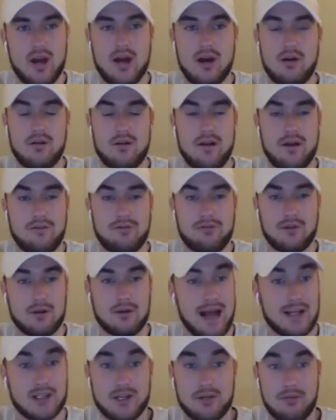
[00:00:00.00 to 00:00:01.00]

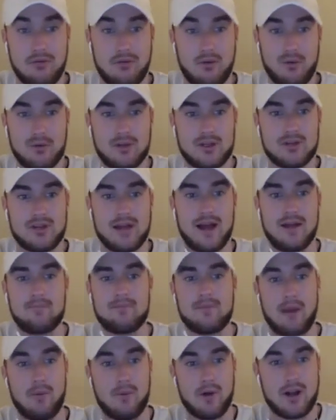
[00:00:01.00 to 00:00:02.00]
Before we do that,
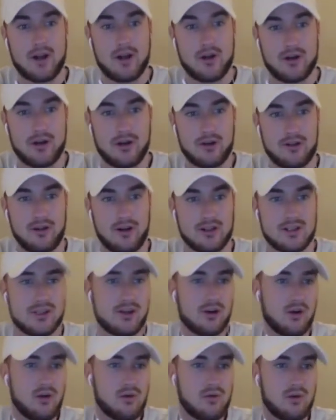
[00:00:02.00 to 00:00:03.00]
I want to know your thoughts,
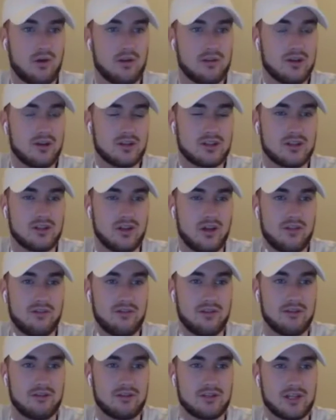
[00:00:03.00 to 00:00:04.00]
your overall thoughts on the
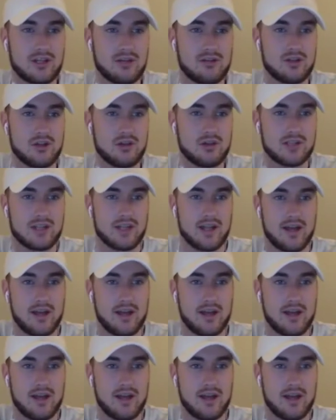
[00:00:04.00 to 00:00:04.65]
flavors that you chose today.